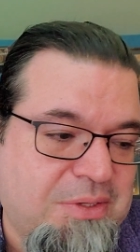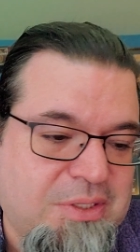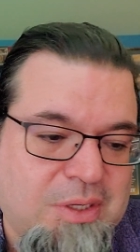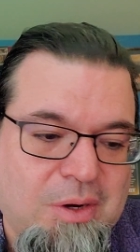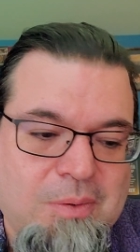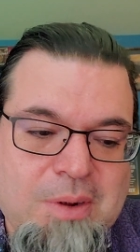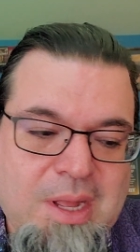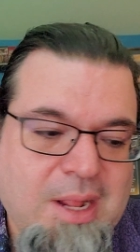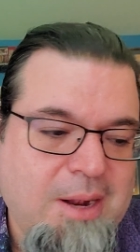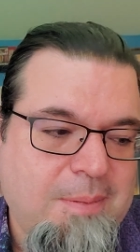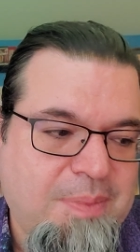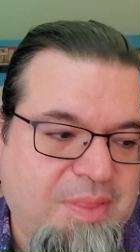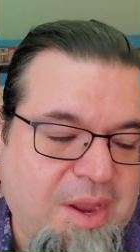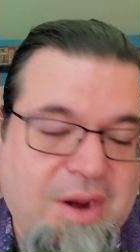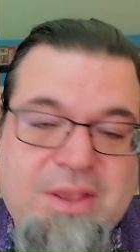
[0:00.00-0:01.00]
So
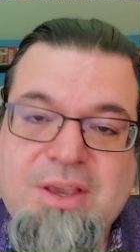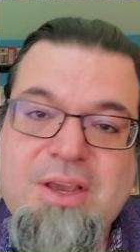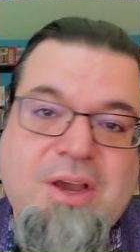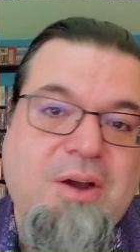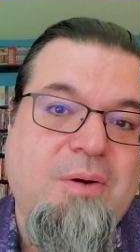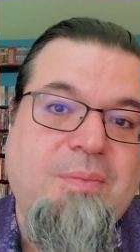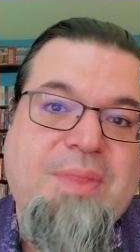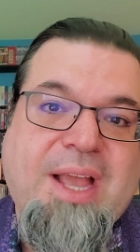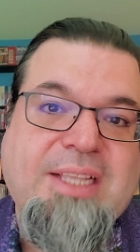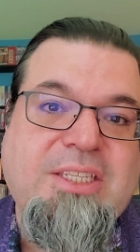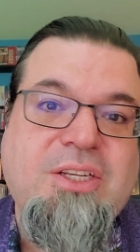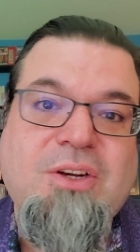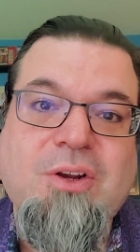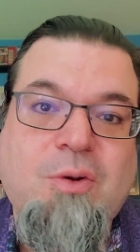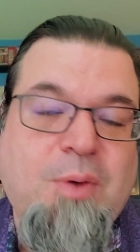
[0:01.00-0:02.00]
there you go.
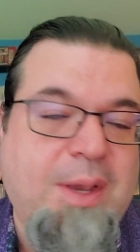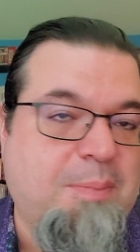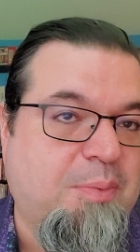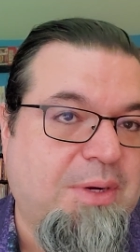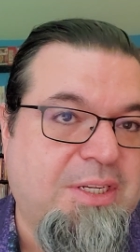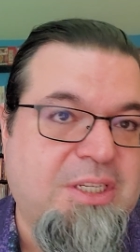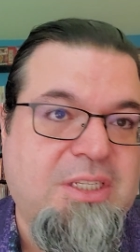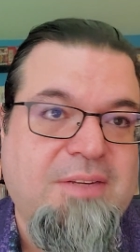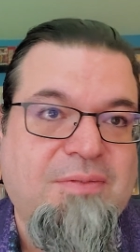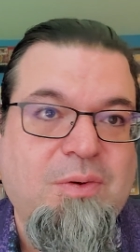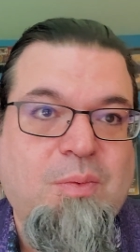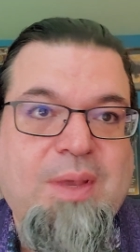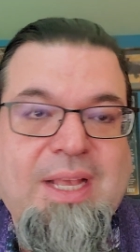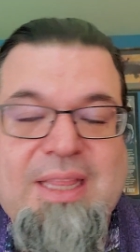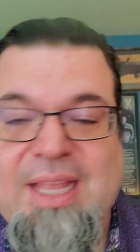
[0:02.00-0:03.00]
That's your quick breaches of
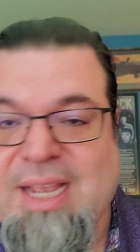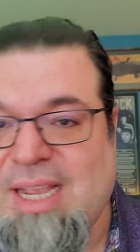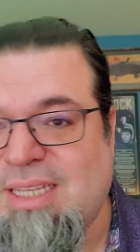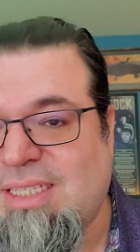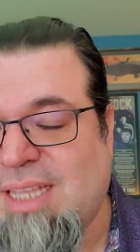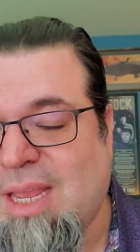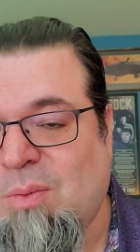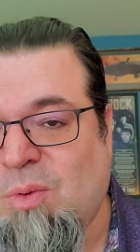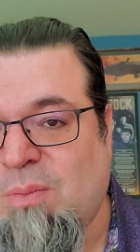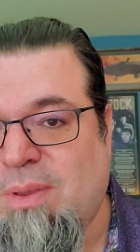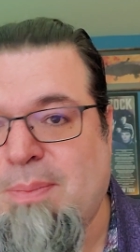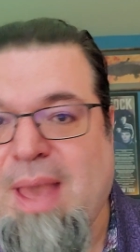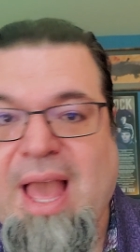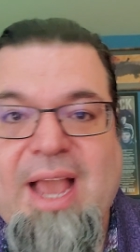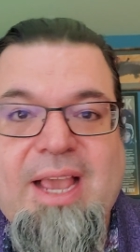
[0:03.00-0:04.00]
the week. Like I said, we'll
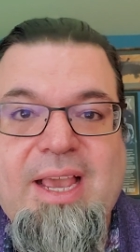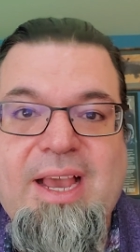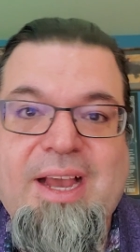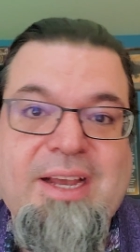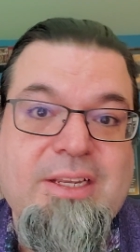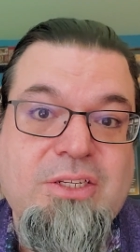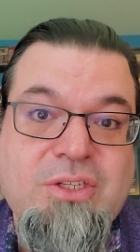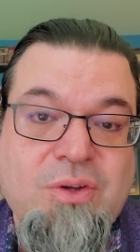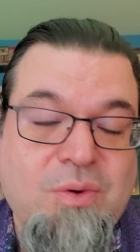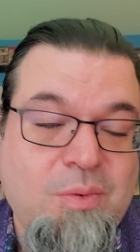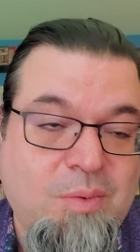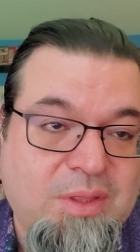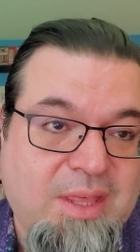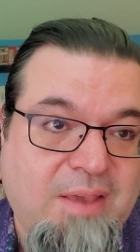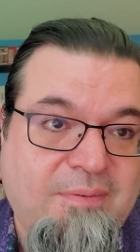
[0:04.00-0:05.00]
be back uh,
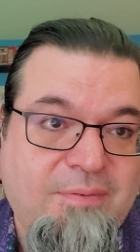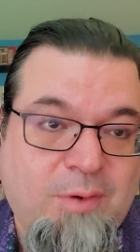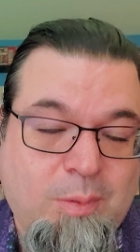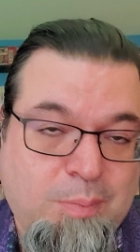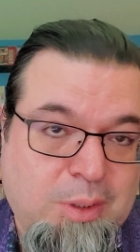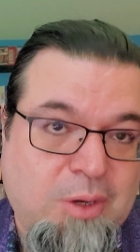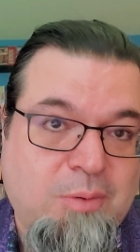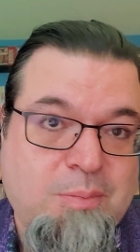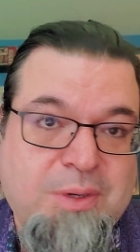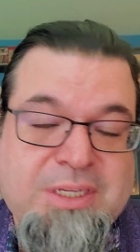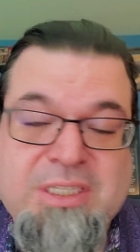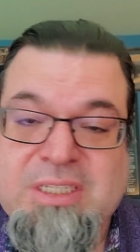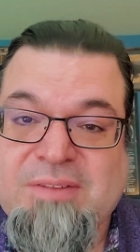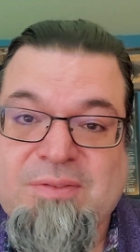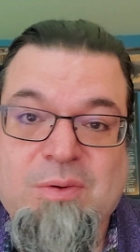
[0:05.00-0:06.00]
soon with a full blown
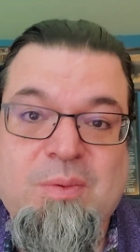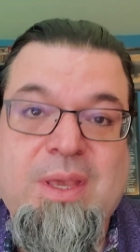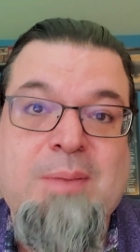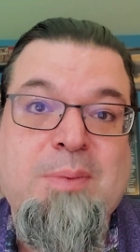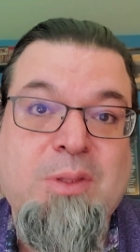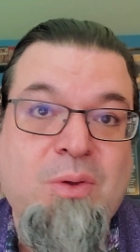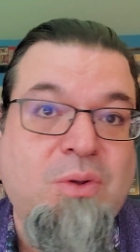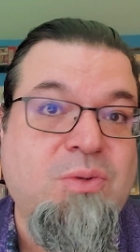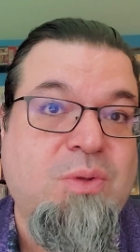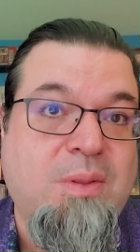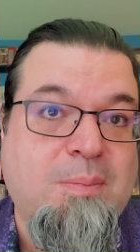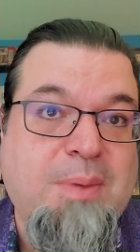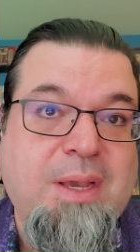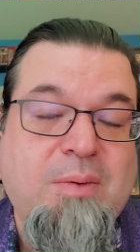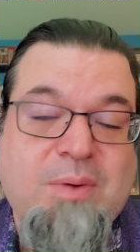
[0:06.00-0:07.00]
breaches of the week, but those were
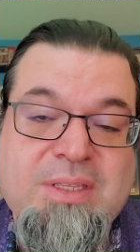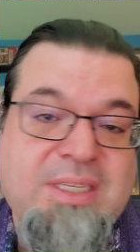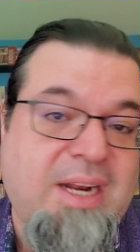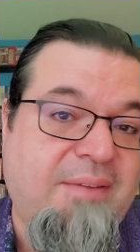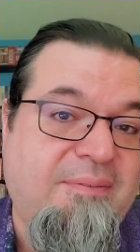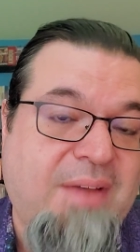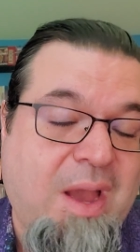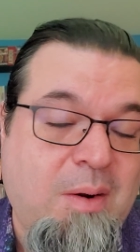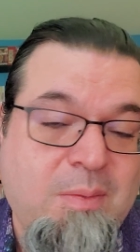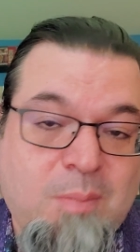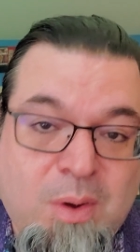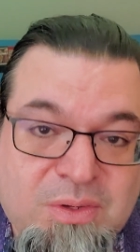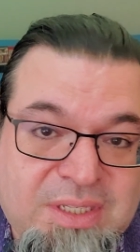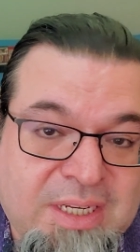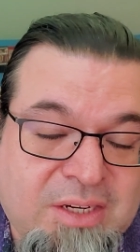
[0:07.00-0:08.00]
the big ones that I found
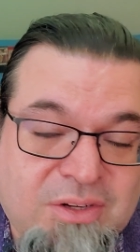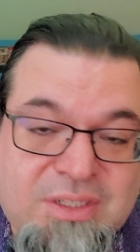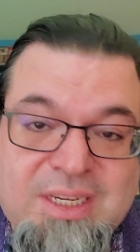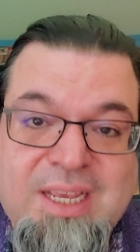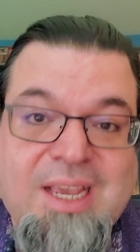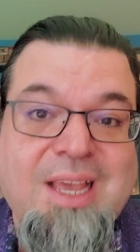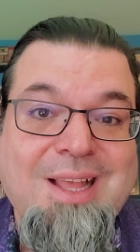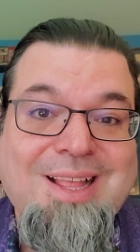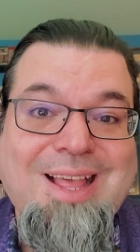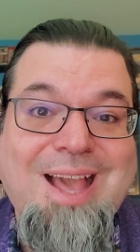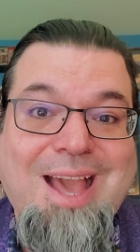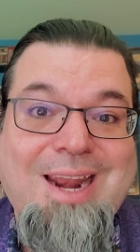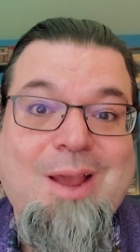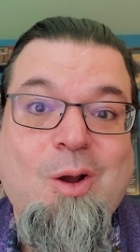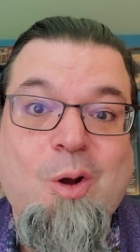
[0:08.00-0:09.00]
most interesting,
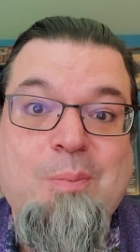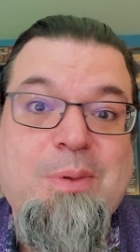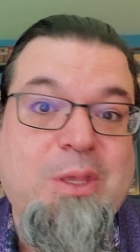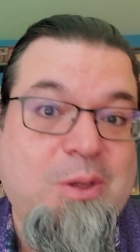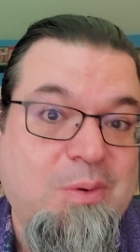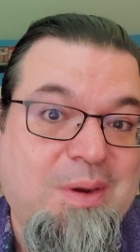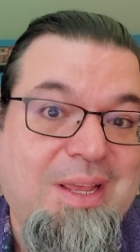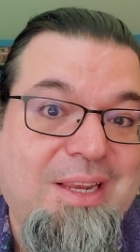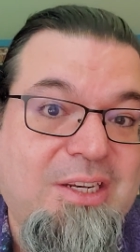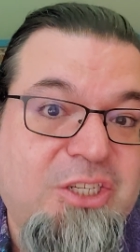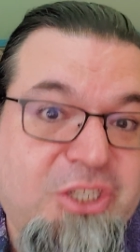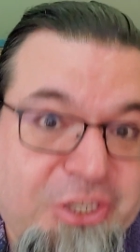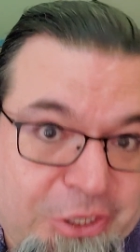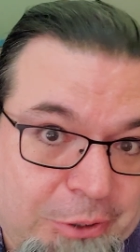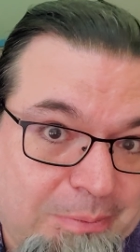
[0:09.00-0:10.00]
and I hope you did
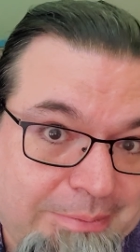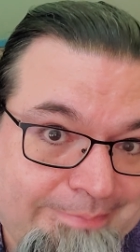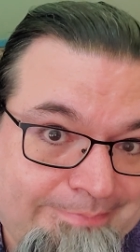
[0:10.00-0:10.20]
too.